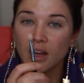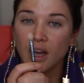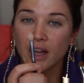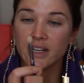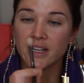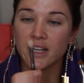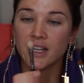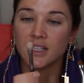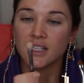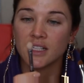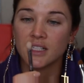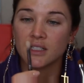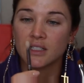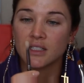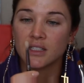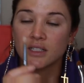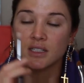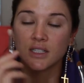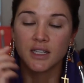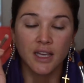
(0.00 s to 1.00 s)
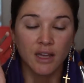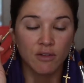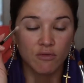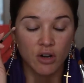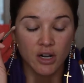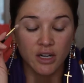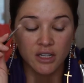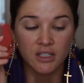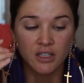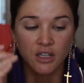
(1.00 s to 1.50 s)
I need this to get
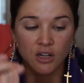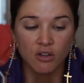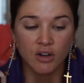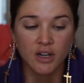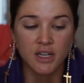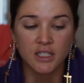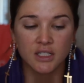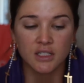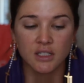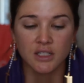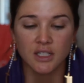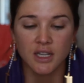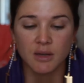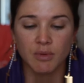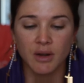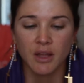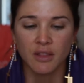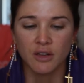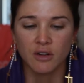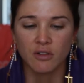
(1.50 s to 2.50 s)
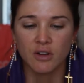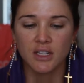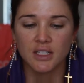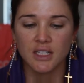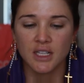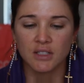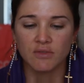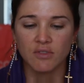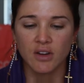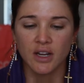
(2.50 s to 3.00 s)
right into the crease, to deepen up the crease,
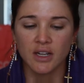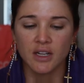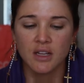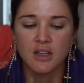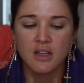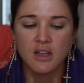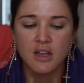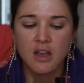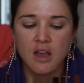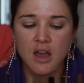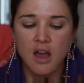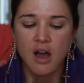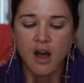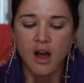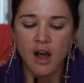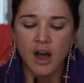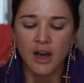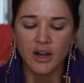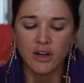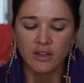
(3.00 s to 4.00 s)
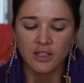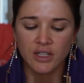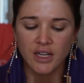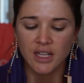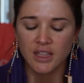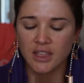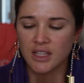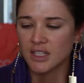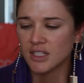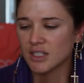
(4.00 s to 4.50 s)
that's fine. I don't
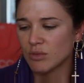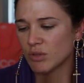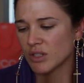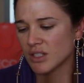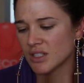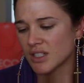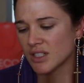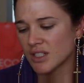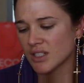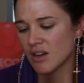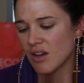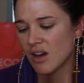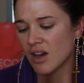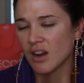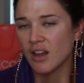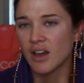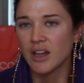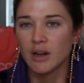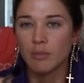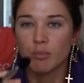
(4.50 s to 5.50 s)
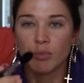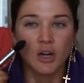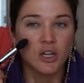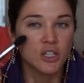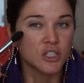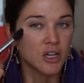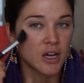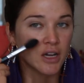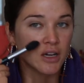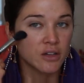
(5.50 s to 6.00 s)
need this, what is this, highlighter
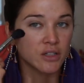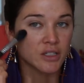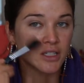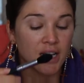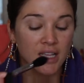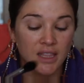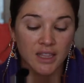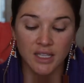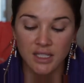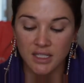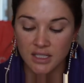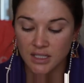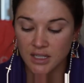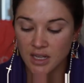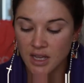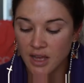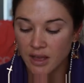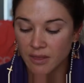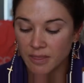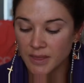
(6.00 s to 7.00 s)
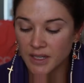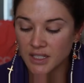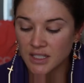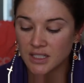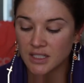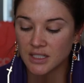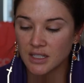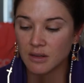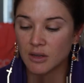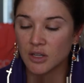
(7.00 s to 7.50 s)
brush? I don't need this.
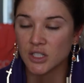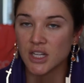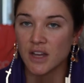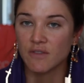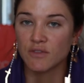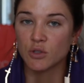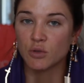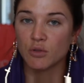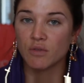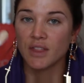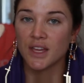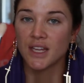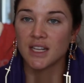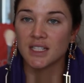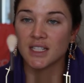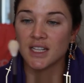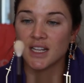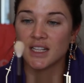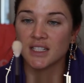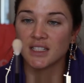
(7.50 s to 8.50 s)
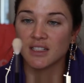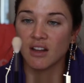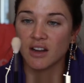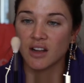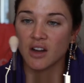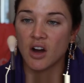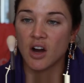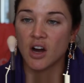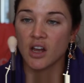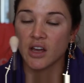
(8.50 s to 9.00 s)
This, because I have two of these, is
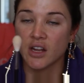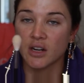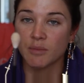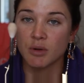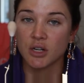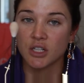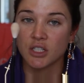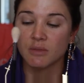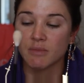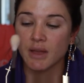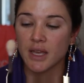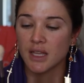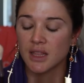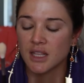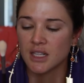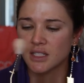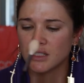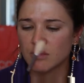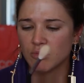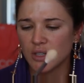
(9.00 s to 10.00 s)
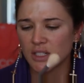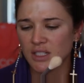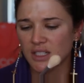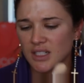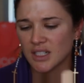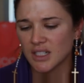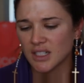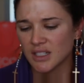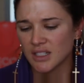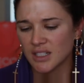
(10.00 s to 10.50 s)
like a highlighter brush to me. This, what
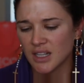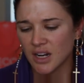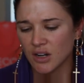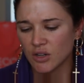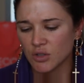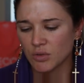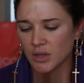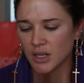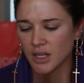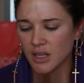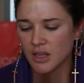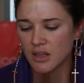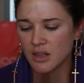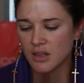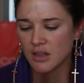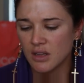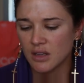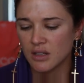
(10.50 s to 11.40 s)
is this actually?